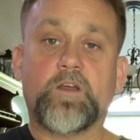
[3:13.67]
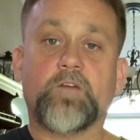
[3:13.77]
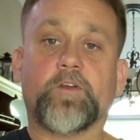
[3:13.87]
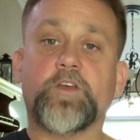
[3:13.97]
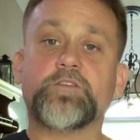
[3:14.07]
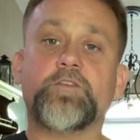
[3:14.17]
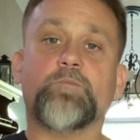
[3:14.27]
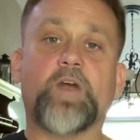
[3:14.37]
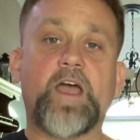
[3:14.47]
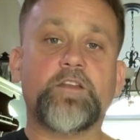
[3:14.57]
For those of you
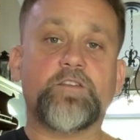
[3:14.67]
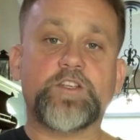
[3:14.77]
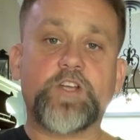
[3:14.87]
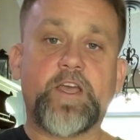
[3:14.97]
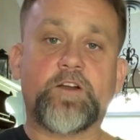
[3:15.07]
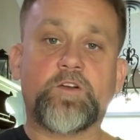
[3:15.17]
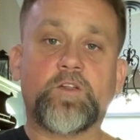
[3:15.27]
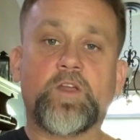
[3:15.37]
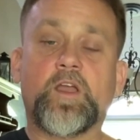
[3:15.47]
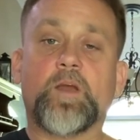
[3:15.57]
brand new to the
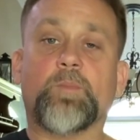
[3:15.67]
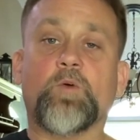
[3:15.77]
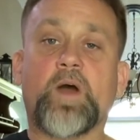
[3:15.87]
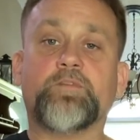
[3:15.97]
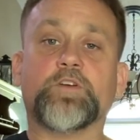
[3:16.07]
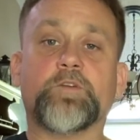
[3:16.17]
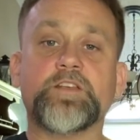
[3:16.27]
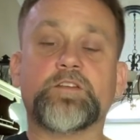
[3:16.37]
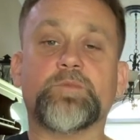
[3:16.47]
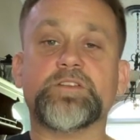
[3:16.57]
channel, my wife
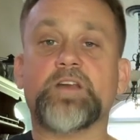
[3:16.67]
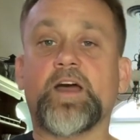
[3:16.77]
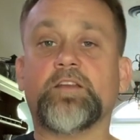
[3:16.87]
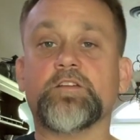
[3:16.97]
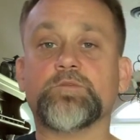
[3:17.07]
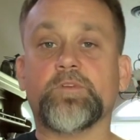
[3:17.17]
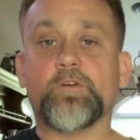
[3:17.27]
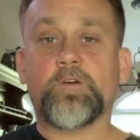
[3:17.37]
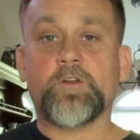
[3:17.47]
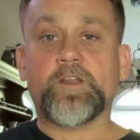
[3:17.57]
Theresa was diagnosed with
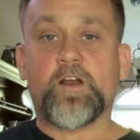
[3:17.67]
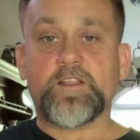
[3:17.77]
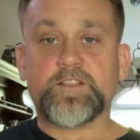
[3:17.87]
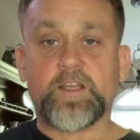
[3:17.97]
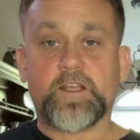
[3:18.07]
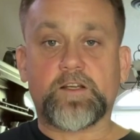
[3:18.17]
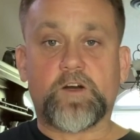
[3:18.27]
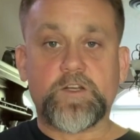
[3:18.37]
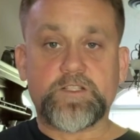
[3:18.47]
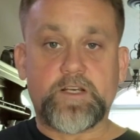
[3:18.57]
early onset
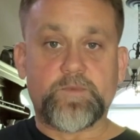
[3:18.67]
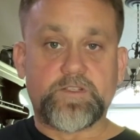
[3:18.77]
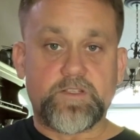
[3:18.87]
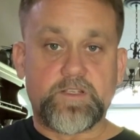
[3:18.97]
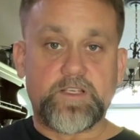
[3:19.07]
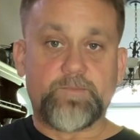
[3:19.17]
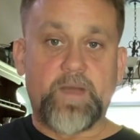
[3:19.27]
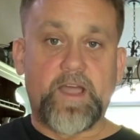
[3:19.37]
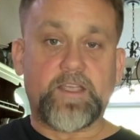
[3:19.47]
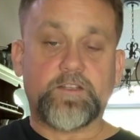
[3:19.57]
Alzheimer's disease
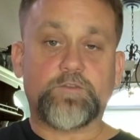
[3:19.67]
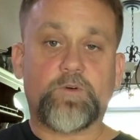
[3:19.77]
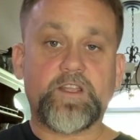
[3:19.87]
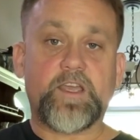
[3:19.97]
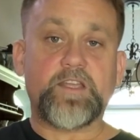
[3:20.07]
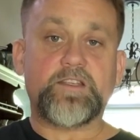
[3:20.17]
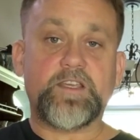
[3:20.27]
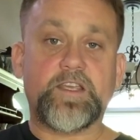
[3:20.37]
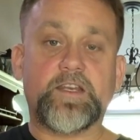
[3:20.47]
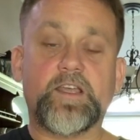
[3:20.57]
back in
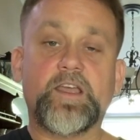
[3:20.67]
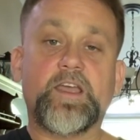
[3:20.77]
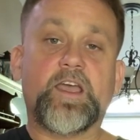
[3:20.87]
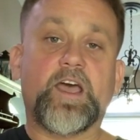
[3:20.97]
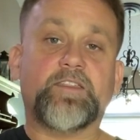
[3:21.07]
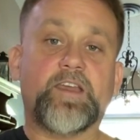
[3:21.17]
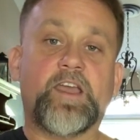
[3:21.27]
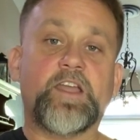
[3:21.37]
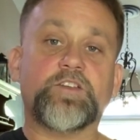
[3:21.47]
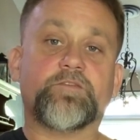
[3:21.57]
2018 at the
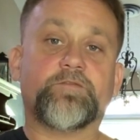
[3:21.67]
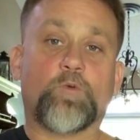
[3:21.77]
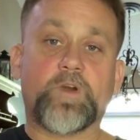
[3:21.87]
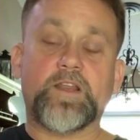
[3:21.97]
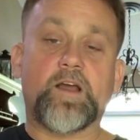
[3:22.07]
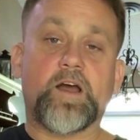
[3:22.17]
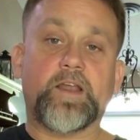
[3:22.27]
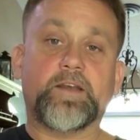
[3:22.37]
age of 49.